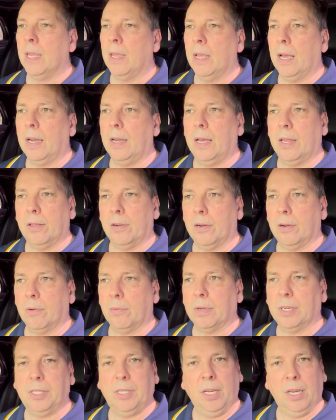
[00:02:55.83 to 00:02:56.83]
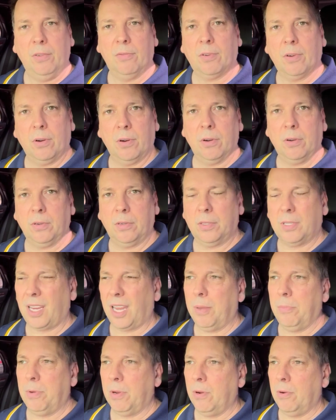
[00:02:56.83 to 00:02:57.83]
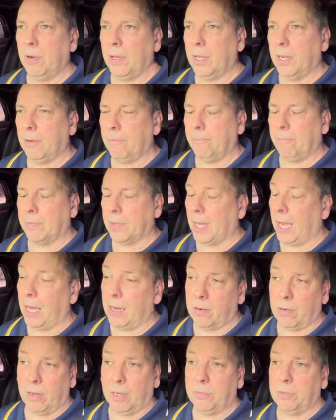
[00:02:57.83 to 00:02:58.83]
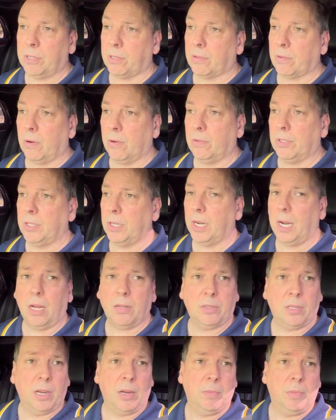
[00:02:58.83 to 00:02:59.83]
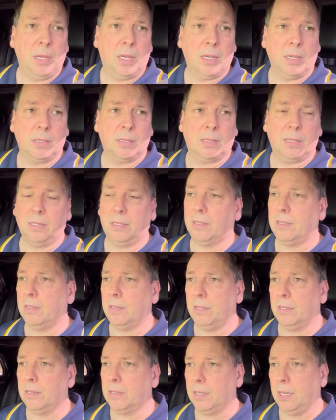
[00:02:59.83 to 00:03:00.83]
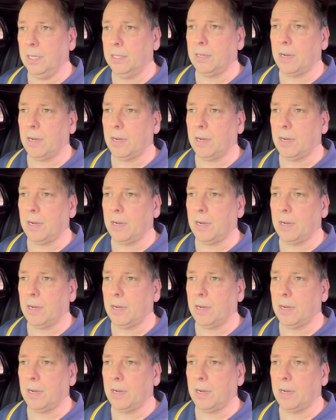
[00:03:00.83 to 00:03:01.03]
another receiver type unit. I don't know. I'm just throwing shit out there because it's